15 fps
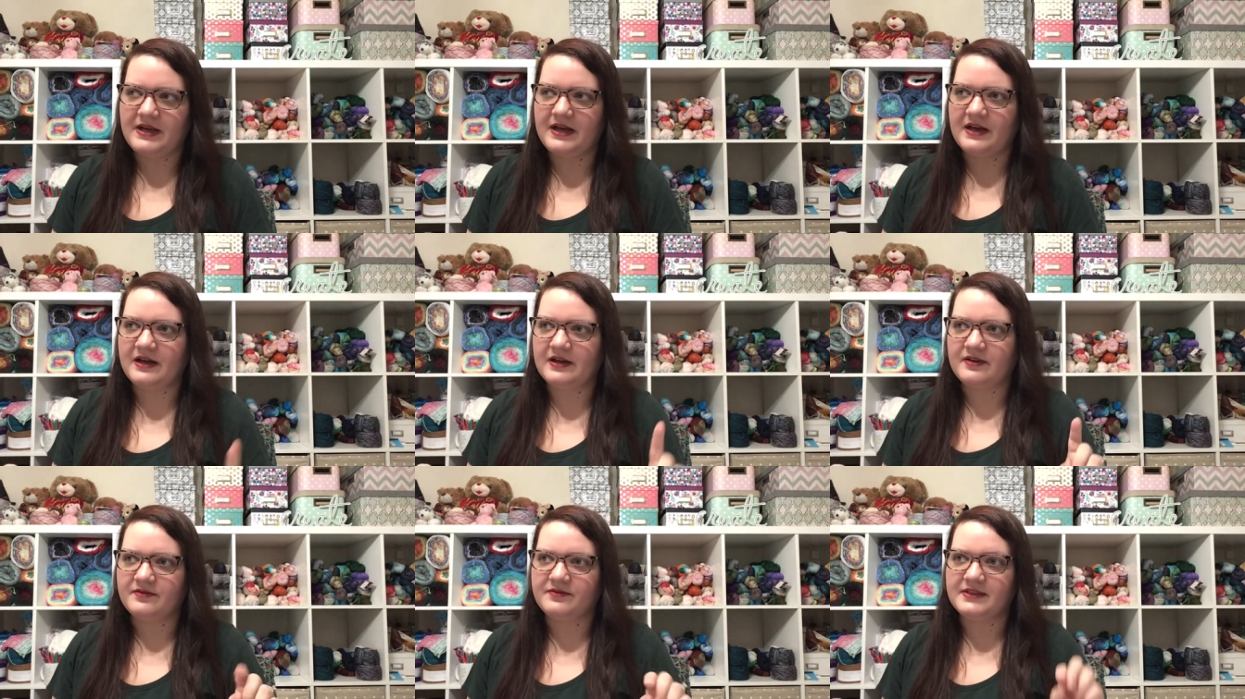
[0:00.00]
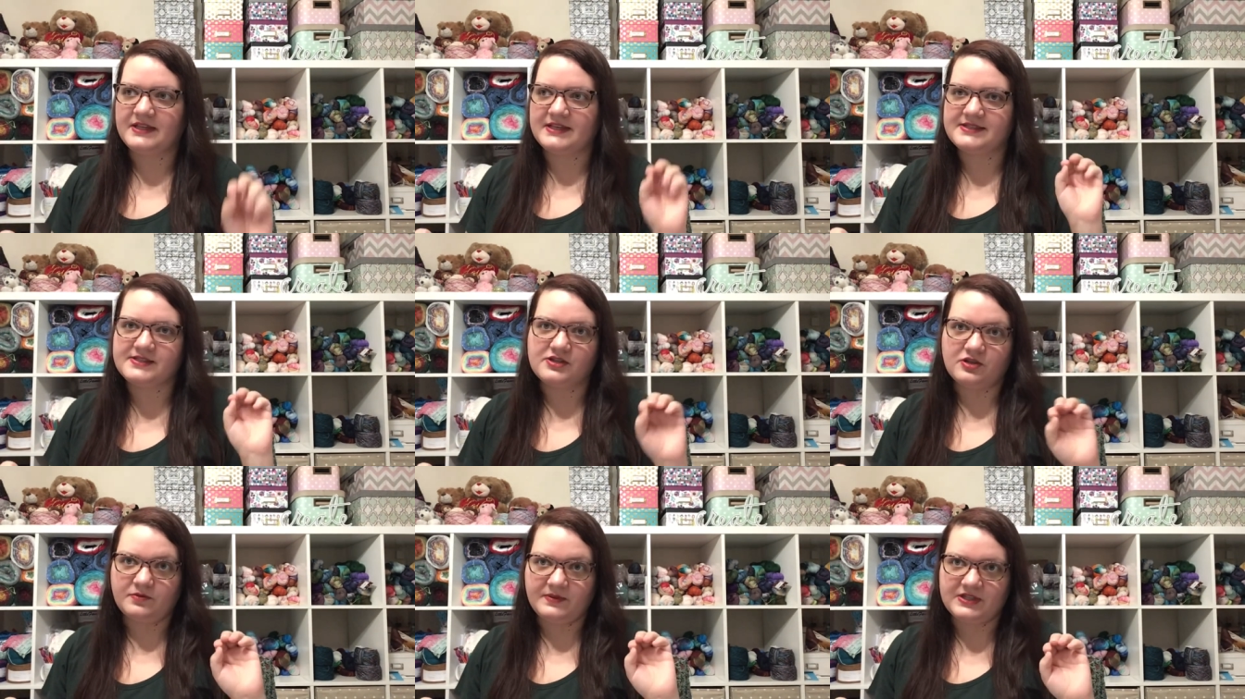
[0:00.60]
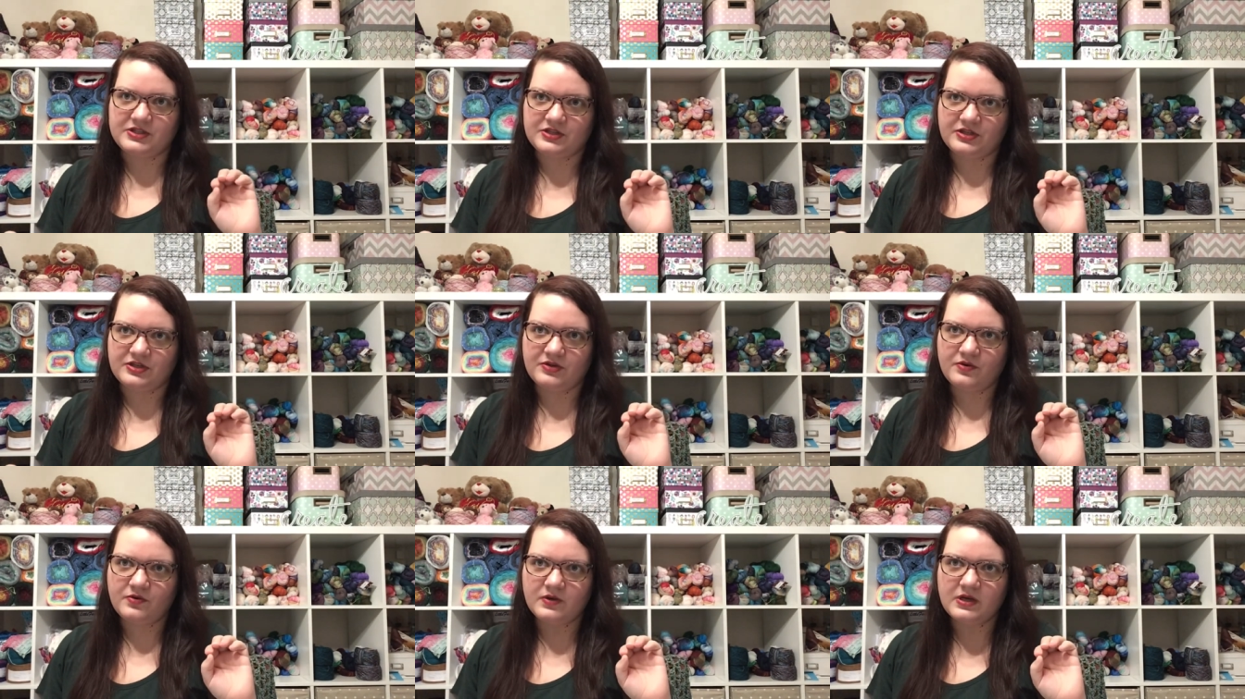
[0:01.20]
of the
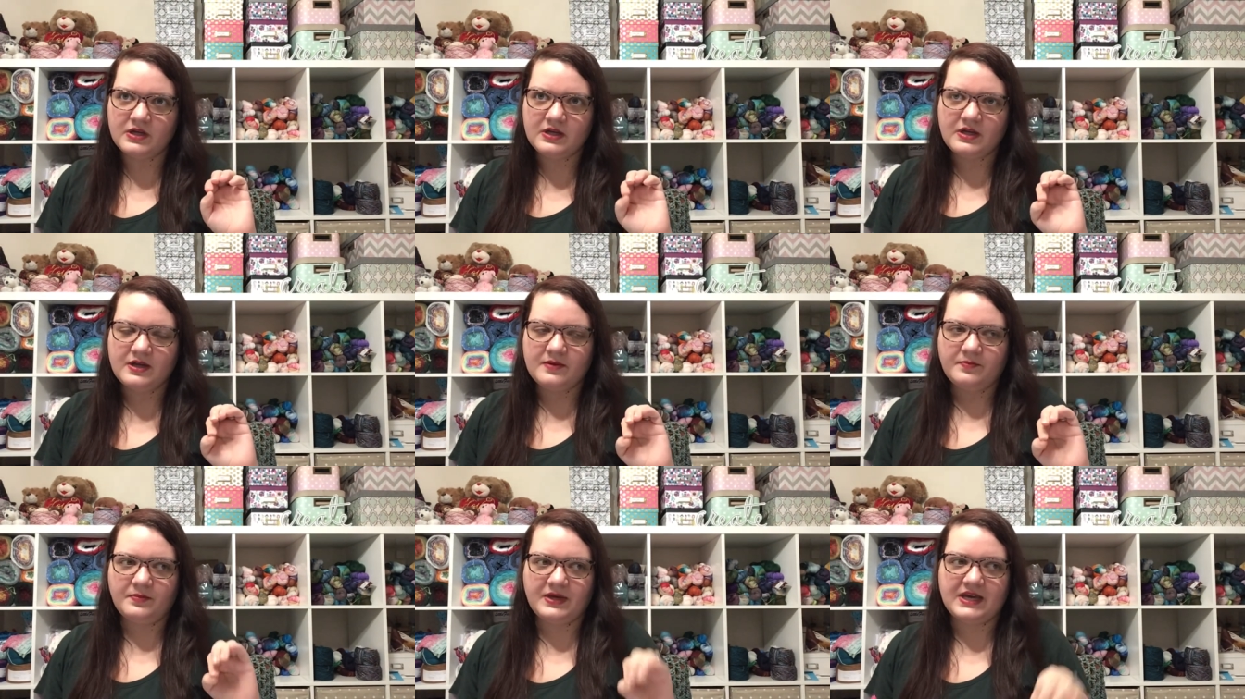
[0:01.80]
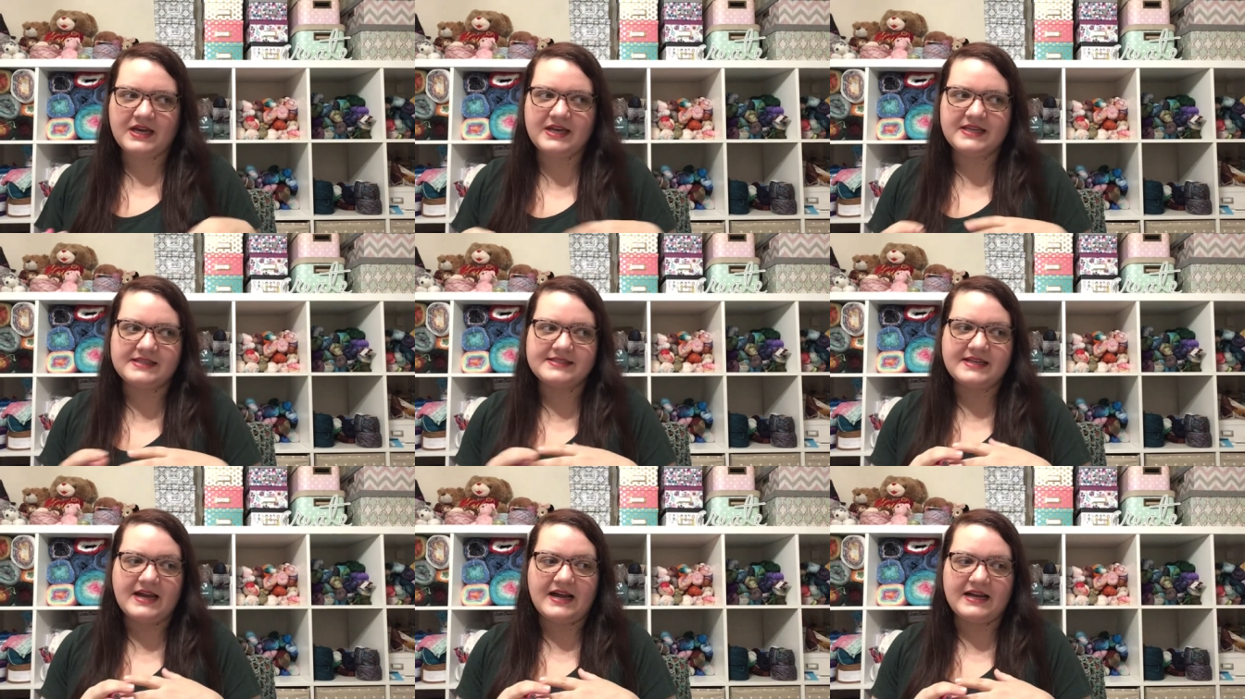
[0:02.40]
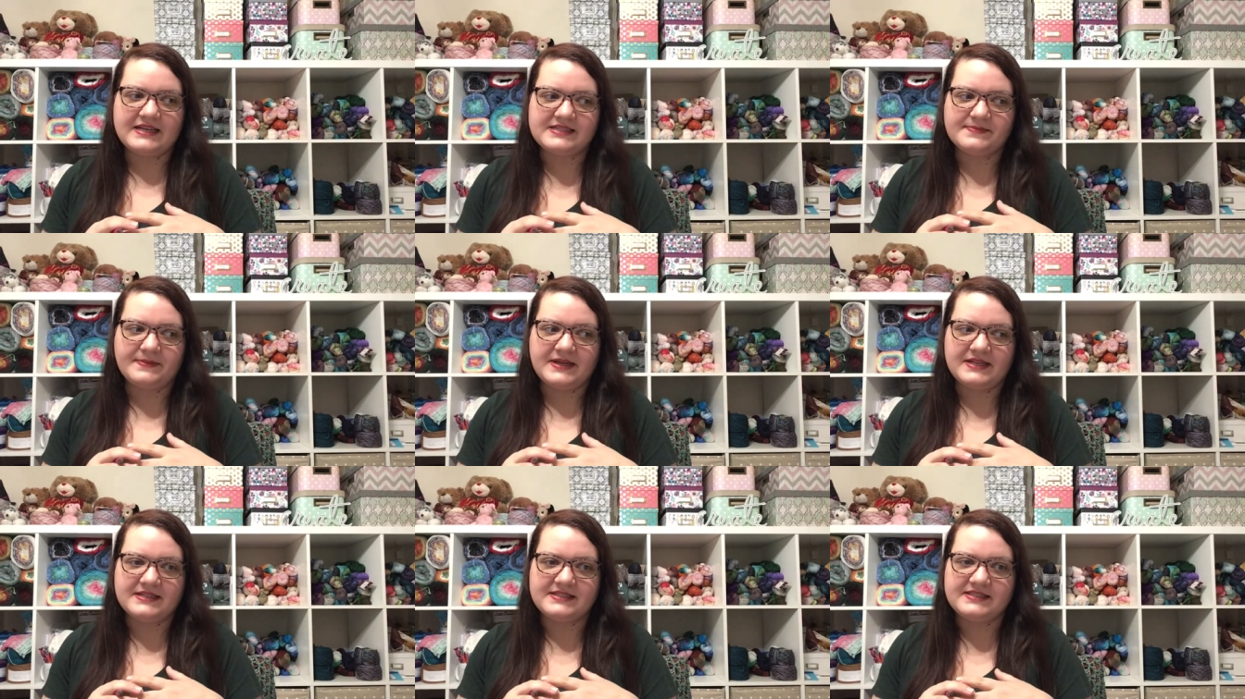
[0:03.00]
Scooby-Doo because I
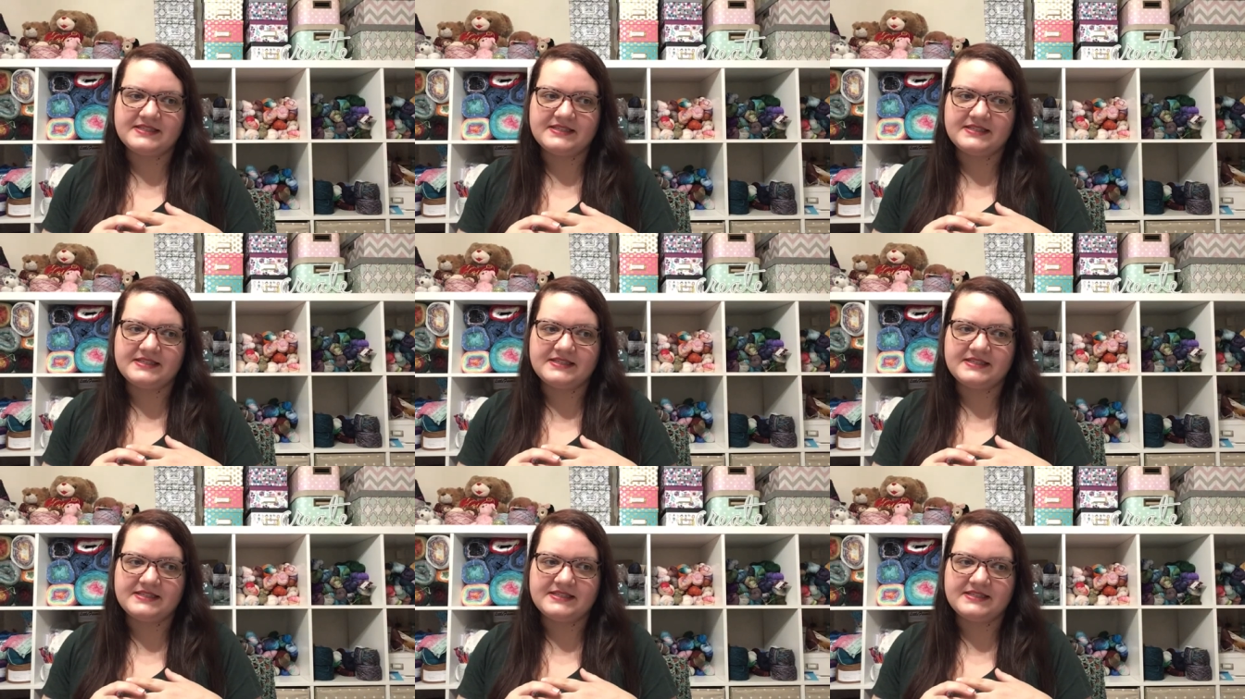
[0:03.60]
spent